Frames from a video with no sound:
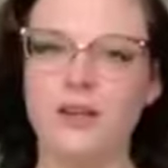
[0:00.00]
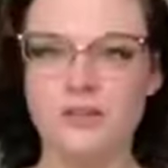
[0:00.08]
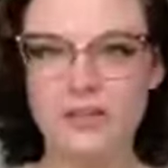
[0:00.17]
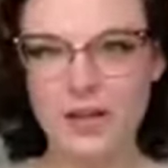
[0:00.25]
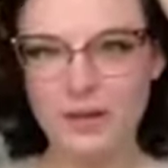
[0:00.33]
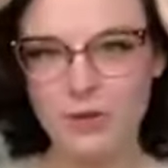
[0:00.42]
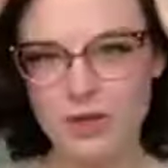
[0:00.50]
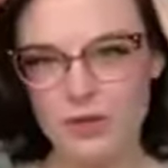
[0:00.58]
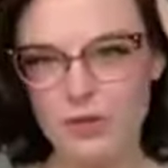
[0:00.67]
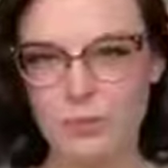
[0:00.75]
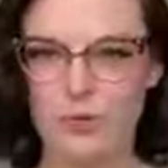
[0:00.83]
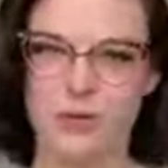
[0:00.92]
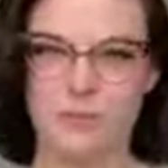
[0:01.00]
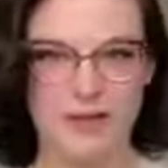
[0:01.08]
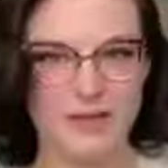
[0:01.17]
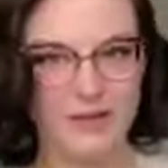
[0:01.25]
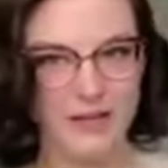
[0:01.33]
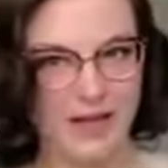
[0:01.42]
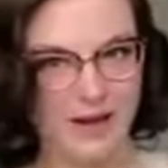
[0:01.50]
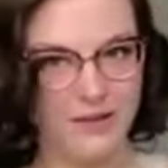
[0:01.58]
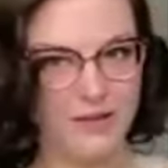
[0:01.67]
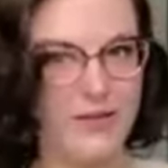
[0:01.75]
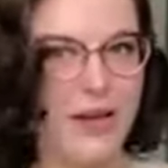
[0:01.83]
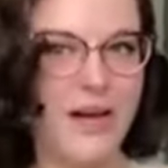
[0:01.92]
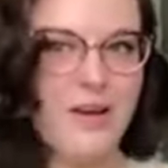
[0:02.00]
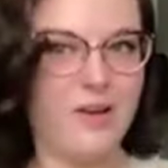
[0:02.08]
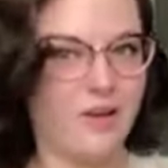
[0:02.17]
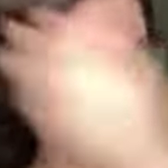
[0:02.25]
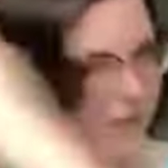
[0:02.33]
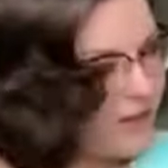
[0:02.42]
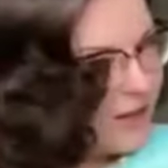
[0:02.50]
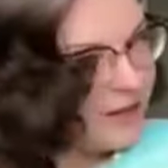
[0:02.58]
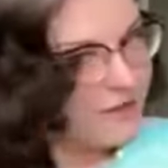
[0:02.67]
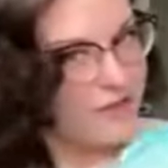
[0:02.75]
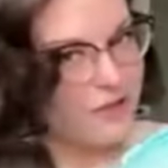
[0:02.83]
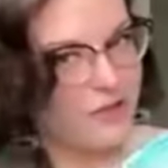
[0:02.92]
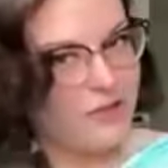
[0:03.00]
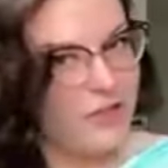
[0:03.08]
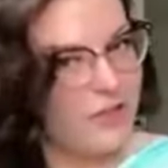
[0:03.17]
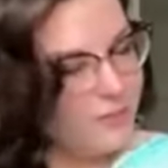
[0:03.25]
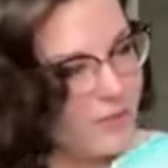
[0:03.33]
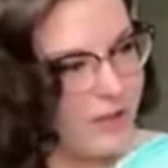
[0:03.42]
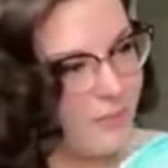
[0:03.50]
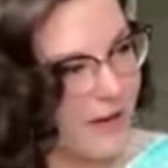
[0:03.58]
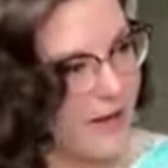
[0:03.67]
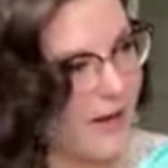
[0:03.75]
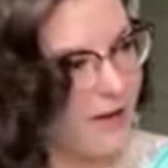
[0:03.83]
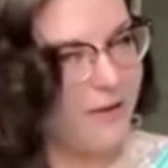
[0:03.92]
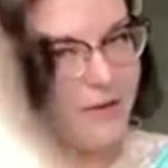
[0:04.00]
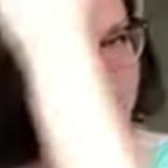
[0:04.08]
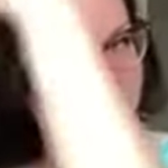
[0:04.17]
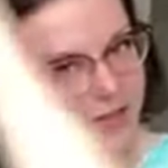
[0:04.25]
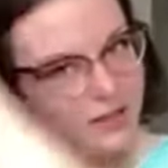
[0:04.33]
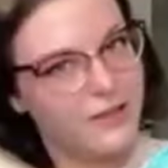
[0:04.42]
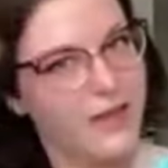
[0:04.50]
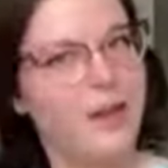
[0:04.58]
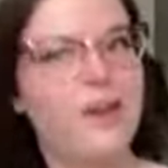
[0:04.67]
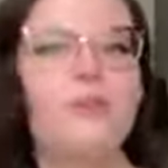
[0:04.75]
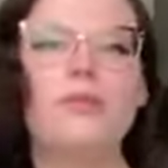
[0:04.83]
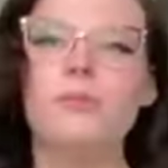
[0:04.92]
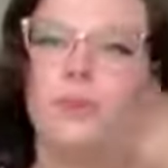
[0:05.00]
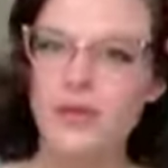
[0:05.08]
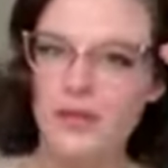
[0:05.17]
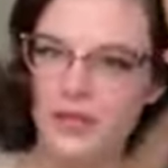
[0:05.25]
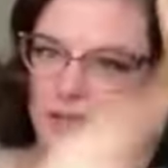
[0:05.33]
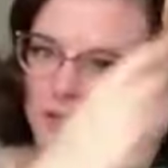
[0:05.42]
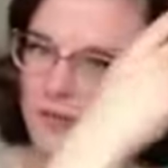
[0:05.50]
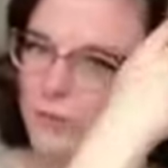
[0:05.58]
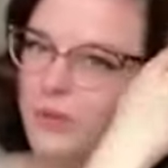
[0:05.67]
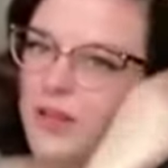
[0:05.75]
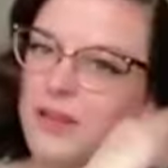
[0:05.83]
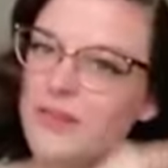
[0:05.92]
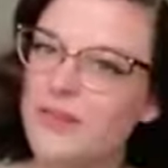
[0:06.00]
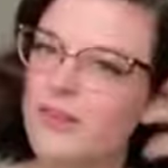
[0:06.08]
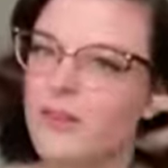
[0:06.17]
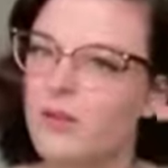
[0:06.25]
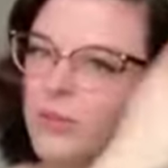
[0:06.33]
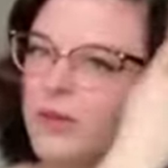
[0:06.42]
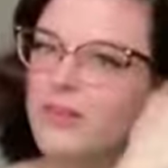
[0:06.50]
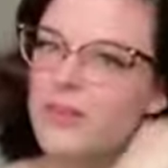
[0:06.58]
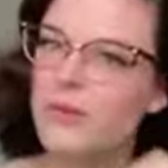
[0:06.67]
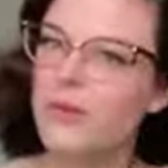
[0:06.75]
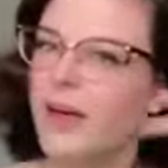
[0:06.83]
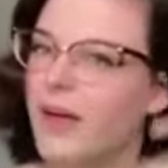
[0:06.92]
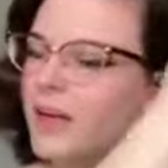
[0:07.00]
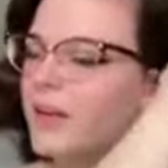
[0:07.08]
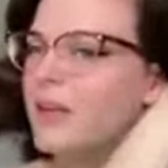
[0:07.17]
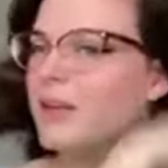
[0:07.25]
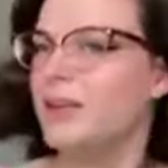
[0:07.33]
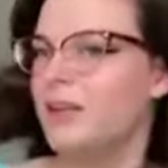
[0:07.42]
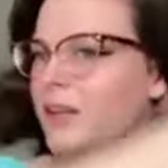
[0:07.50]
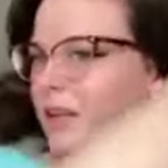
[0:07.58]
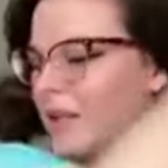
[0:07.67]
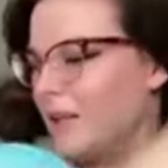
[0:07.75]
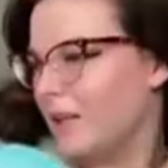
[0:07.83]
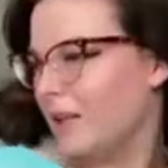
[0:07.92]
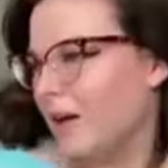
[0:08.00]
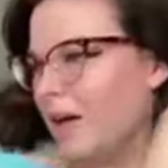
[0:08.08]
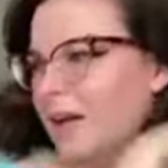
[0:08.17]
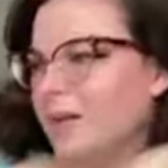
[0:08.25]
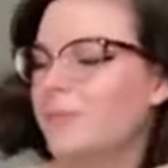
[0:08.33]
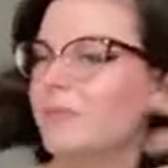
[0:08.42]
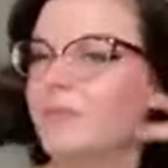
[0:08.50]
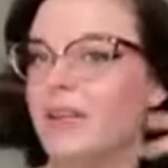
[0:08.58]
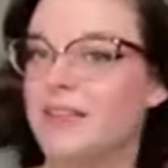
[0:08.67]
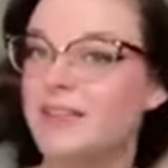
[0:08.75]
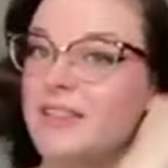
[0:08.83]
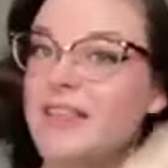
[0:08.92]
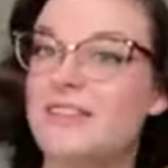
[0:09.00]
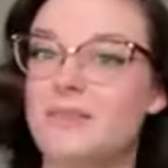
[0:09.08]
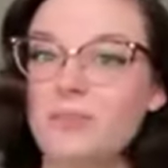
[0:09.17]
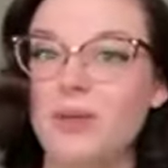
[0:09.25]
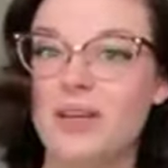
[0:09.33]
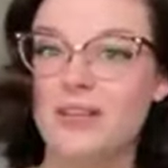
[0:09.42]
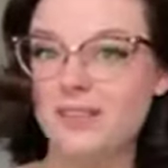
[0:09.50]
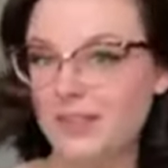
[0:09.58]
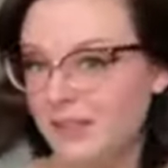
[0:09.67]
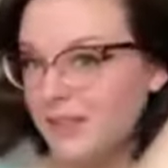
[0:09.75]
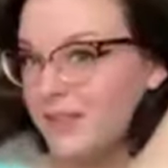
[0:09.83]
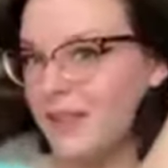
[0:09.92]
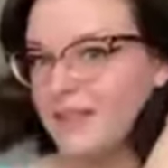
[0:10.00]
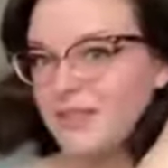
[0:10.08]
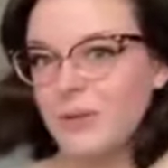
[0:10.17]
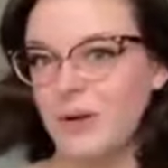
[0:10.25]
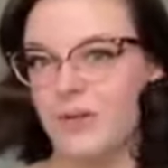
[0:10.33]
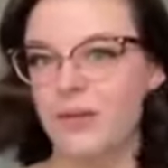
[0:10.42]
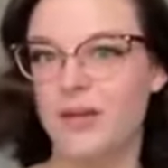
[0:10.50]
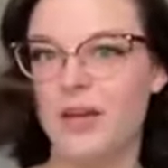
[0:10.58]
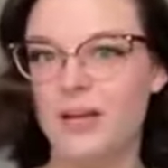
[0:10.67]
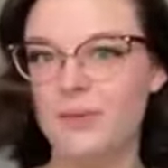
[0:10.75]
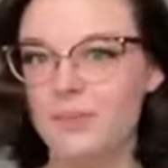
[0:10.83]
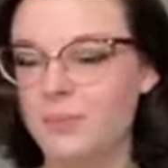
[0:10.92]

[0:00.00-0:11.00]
Today I'm going to do a pretty basic hairstyle. It's just going to be my hair sitting down, pinning it into place a little bit so that it stays in place and it's nice throughout the day.